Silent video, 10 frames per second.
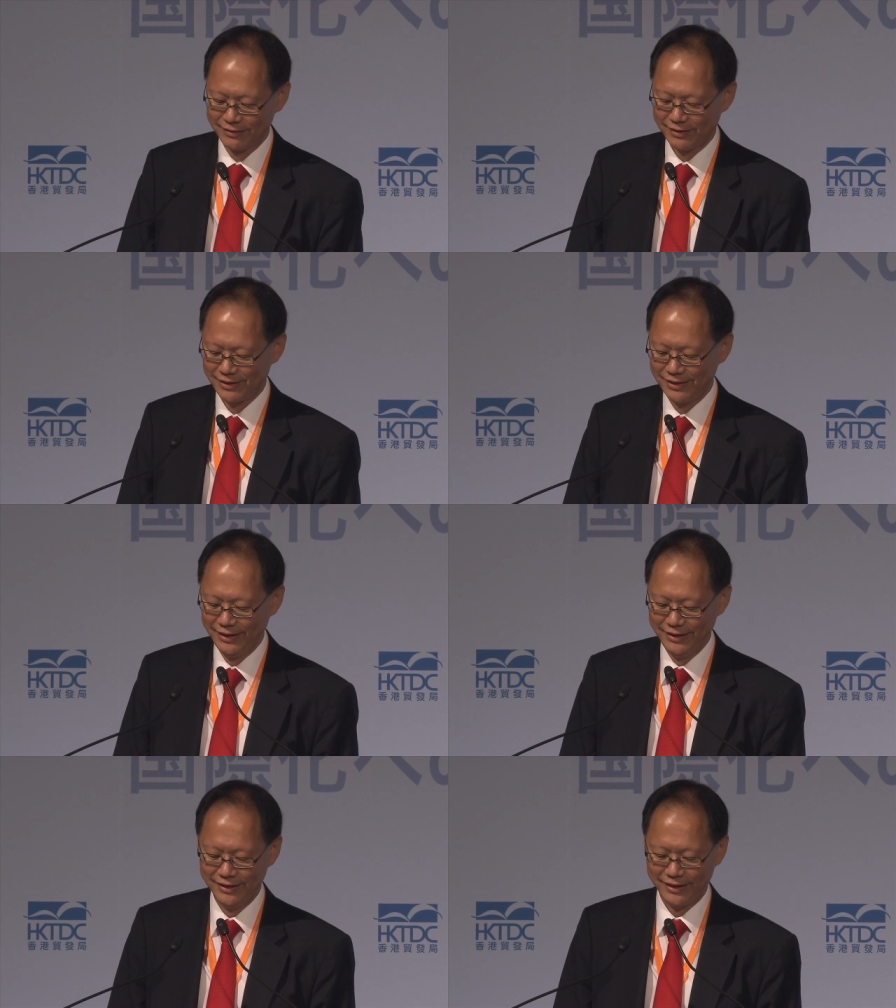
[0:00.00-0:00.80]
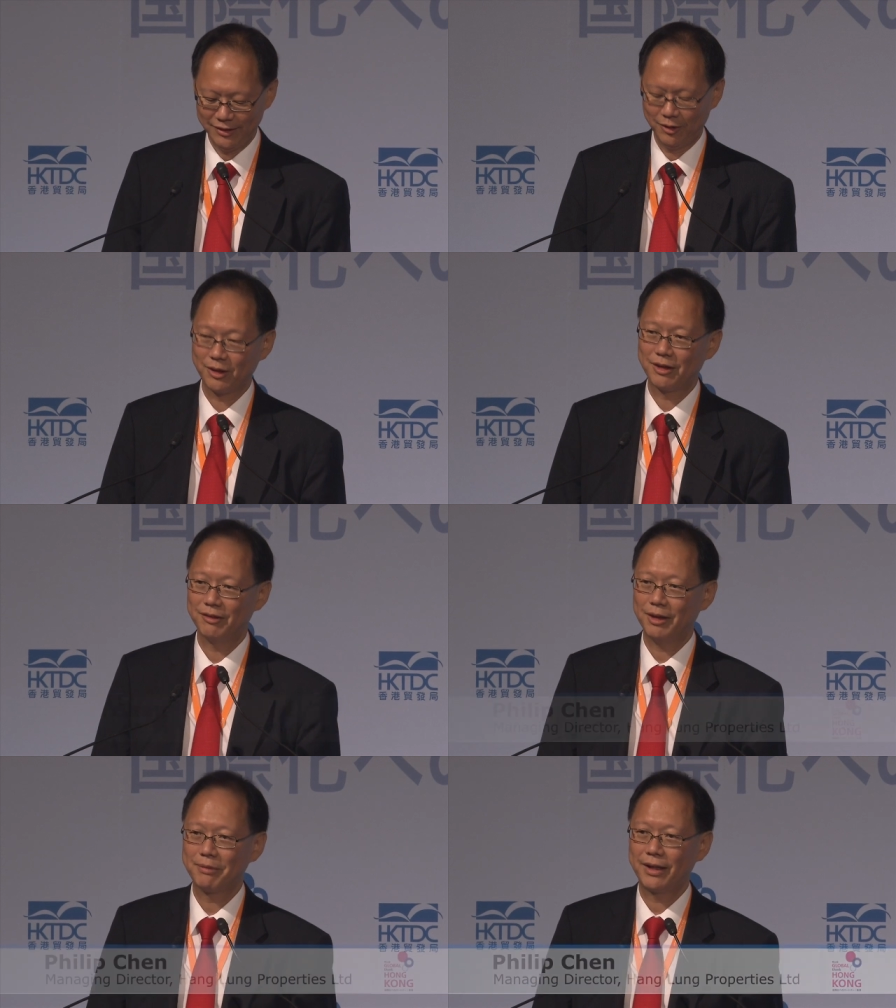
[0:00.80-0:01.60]
The clean and
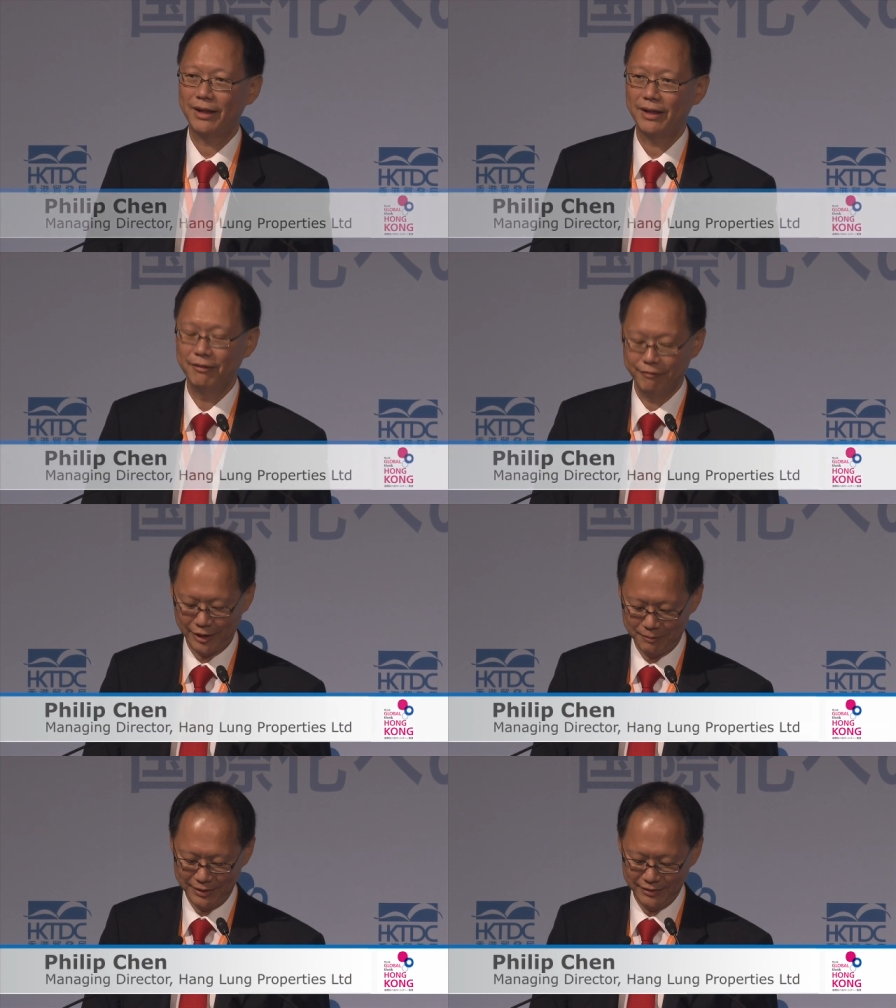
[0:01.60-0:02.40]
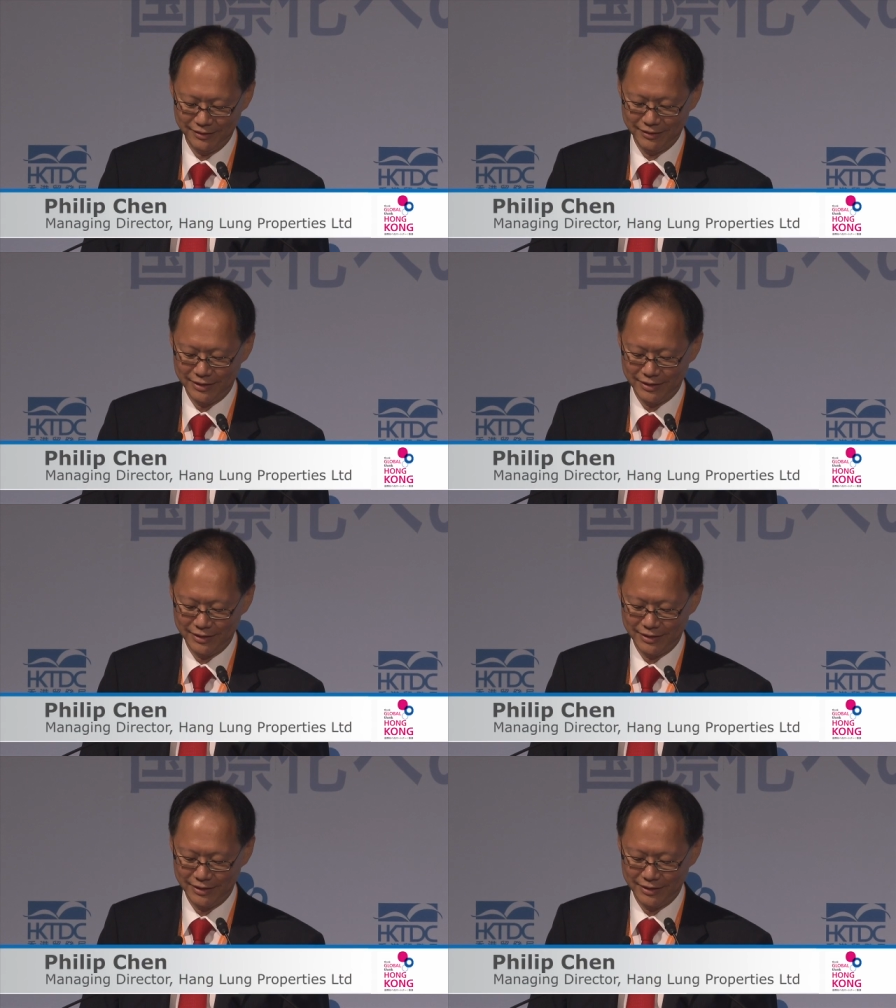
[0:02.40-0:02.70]
non-corrupt environment,